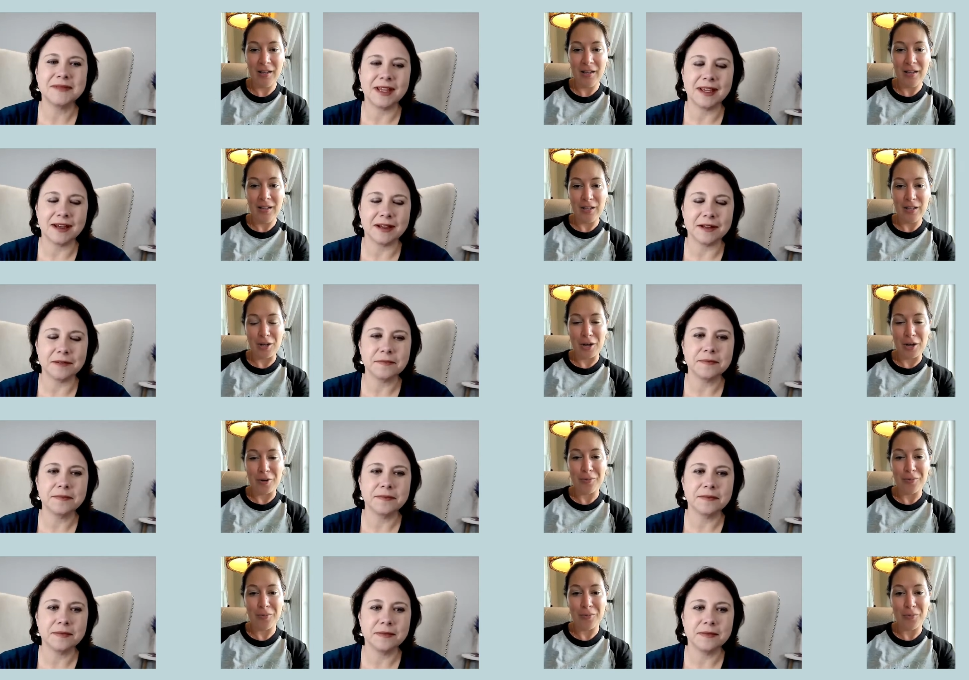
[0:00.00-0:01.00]
Speaker 1: yeah. you
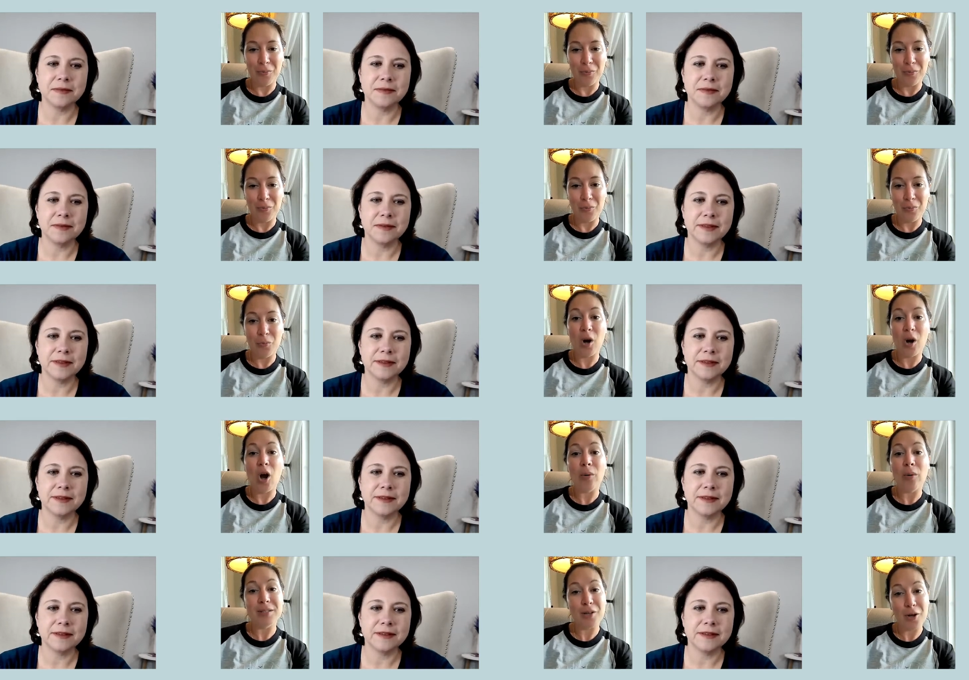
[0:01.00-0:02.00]
know, we're
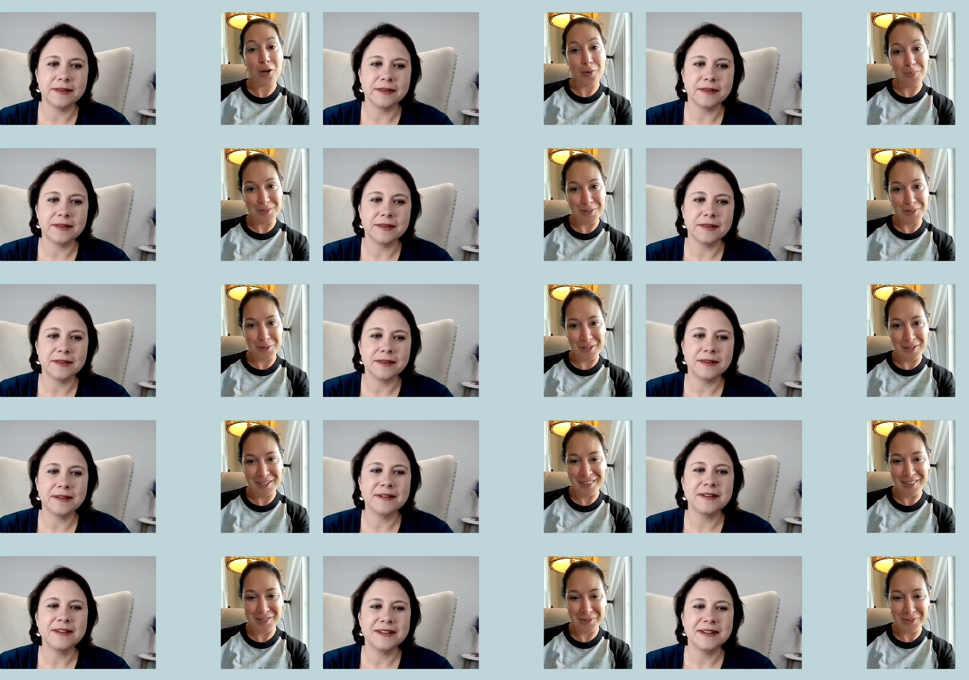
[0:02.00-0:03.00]
always open to
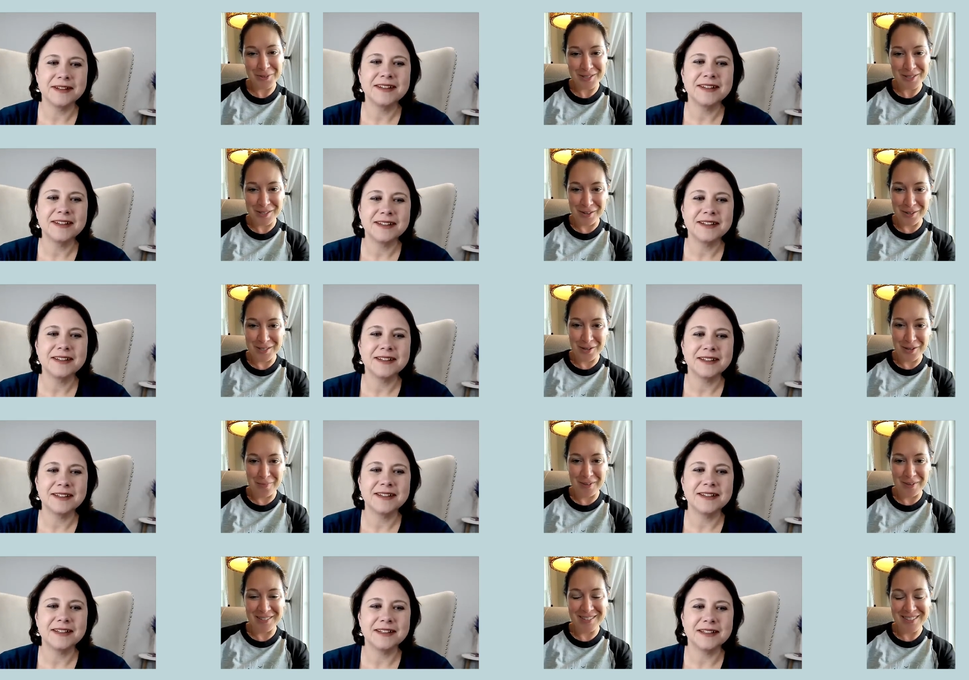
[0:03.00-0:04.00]
it. The door is always
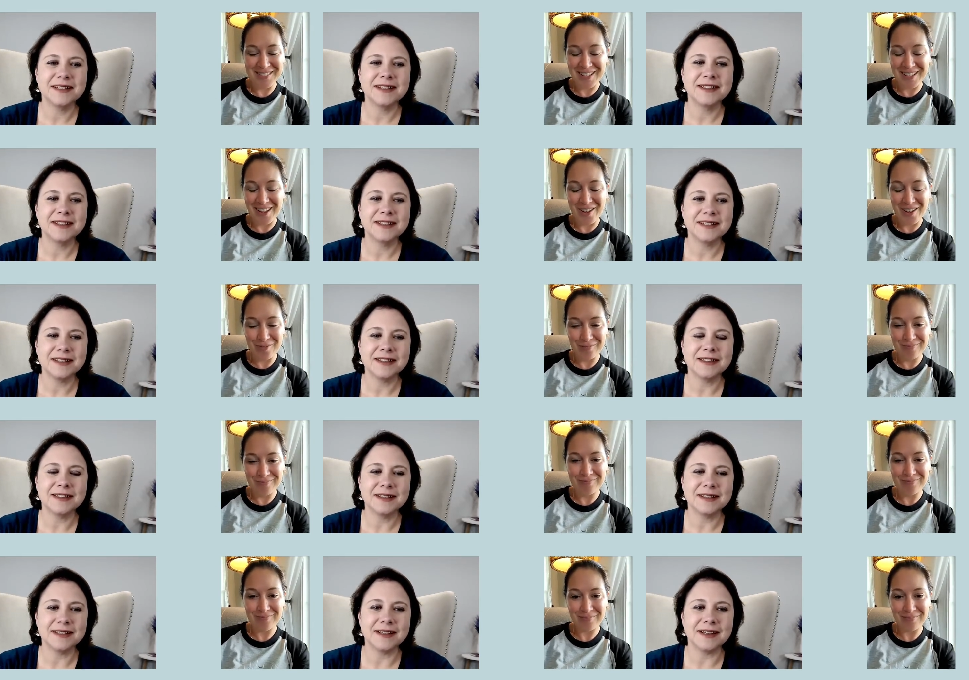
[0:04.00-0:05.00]
open. So,
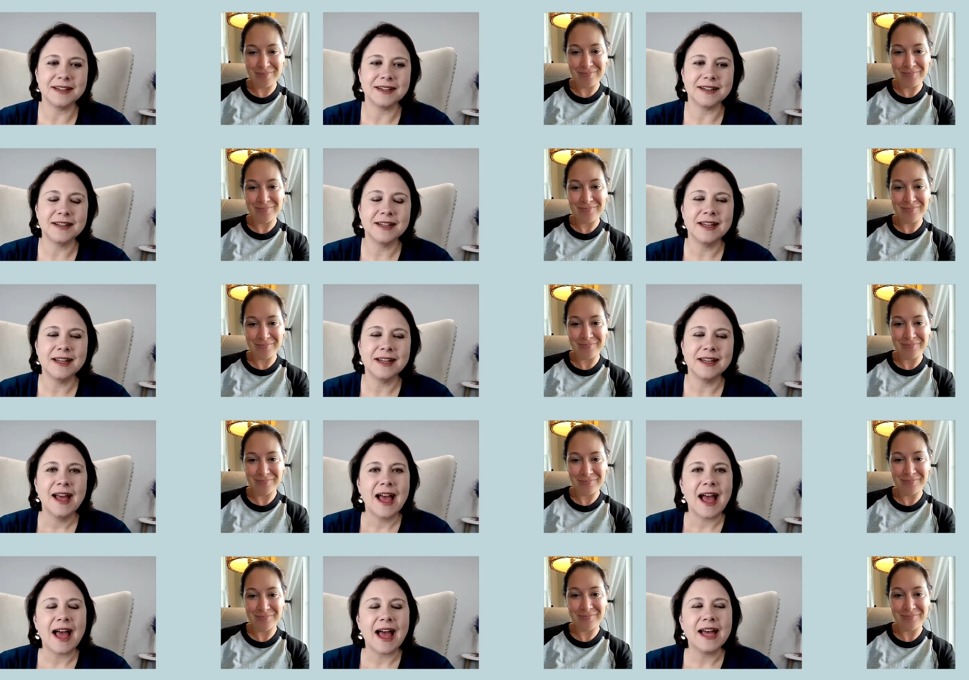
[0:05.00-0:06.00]
yeah.
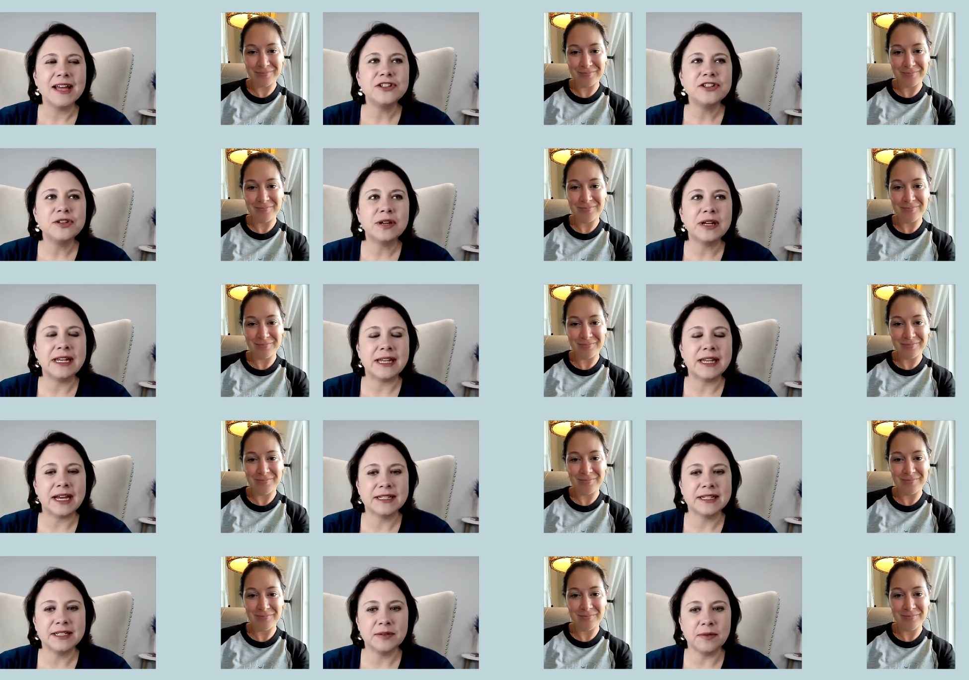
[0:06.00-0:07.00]
Speaker 2: As you
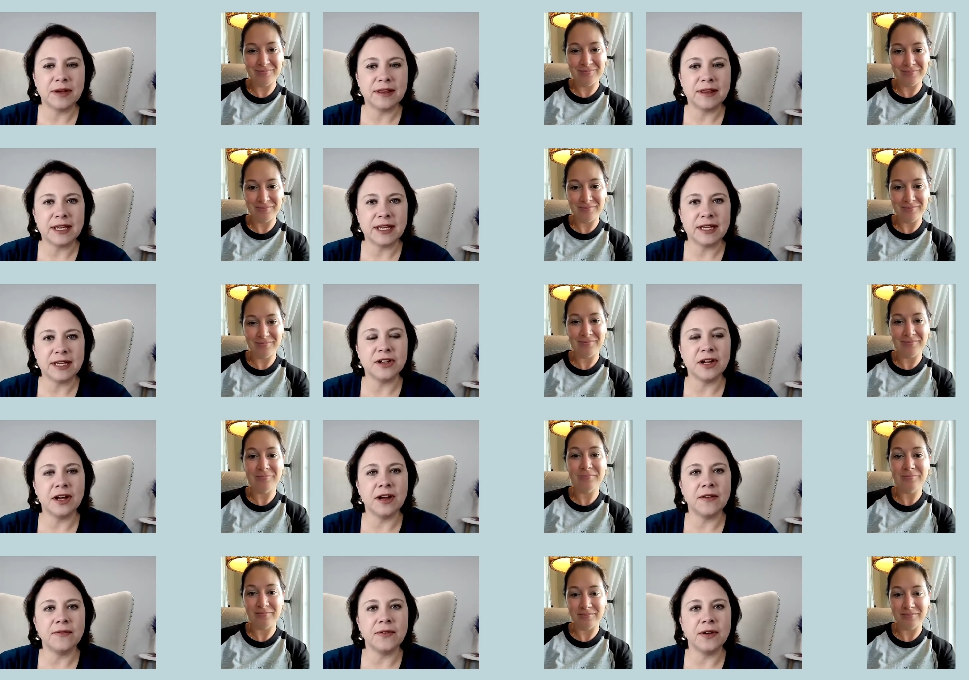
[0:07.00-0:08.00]
connected with each
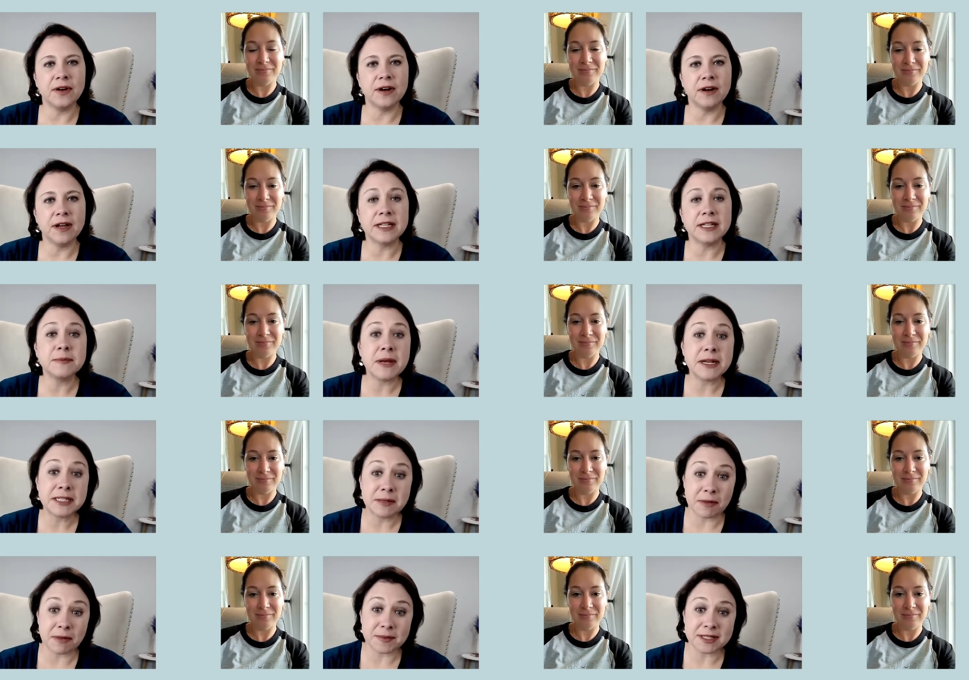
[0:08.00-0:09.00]
of your
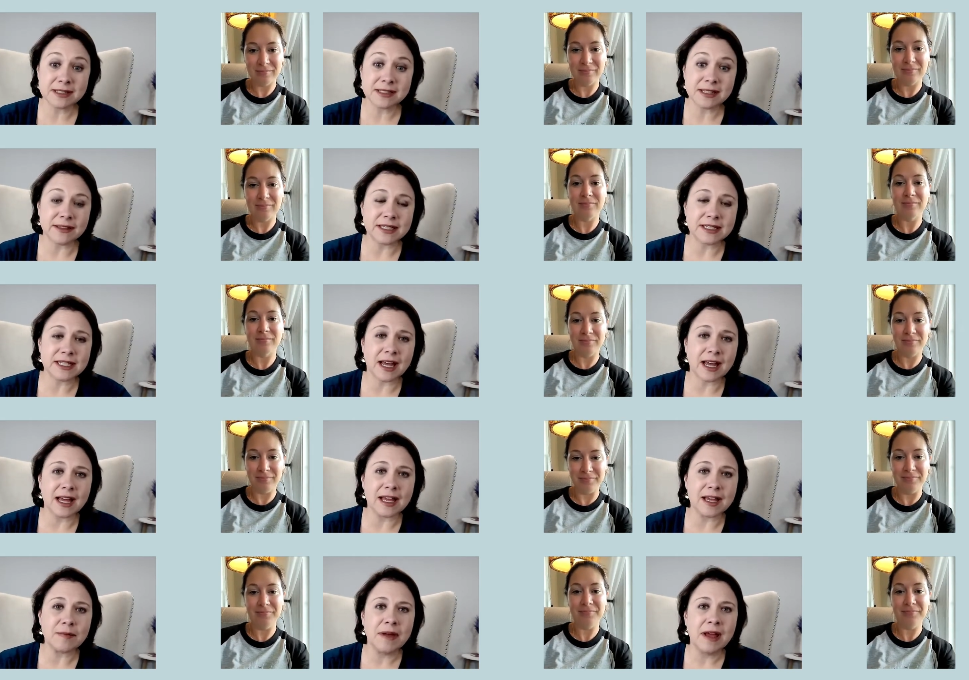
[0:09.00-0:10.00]
expectant mamas at the mm-hmm.
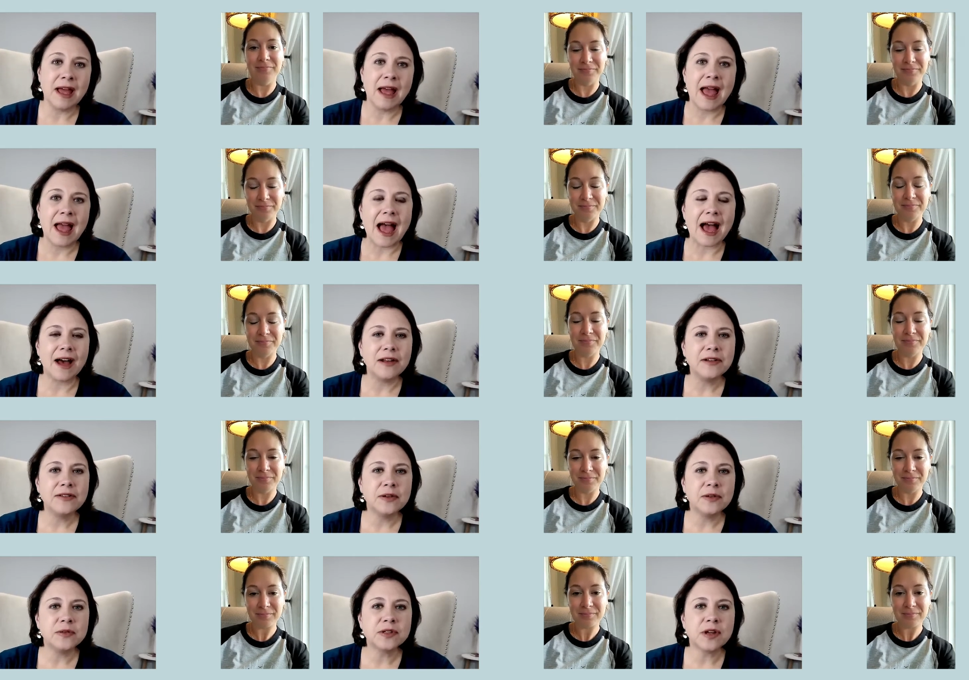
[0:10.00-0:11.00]
time, mm-hmm. how
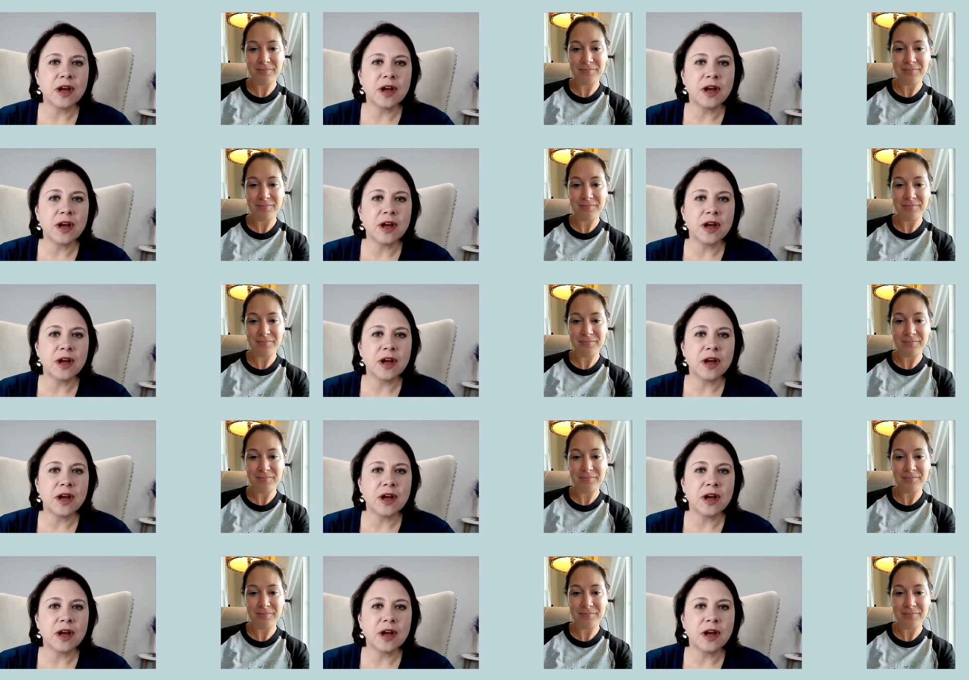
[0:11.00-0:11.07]
did those